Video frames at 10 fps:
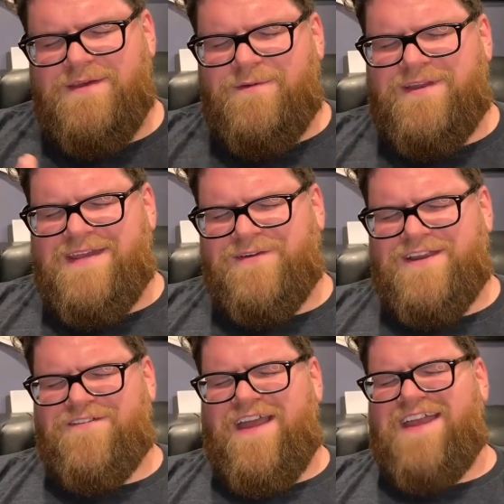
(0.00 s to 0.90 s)
Whatever.
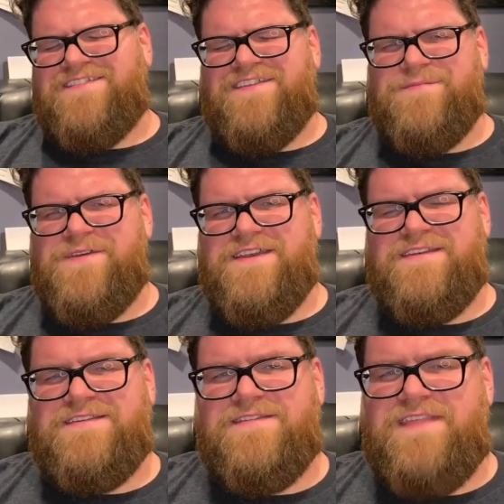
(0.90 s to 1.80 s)
Interact a little bit.
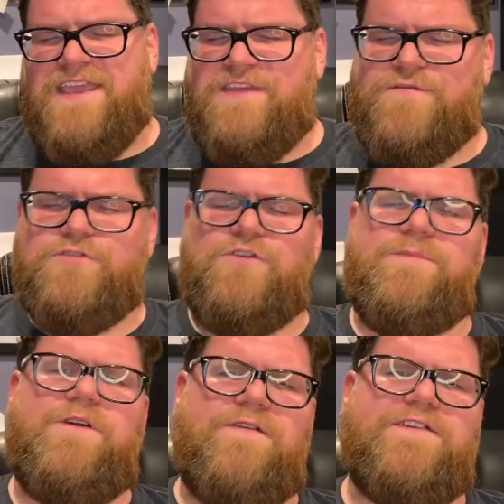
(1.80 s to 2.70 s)
Thank you for
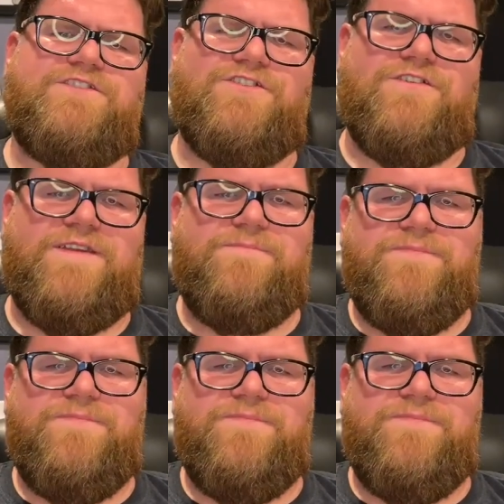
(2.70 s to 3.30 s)
joining me on this journey.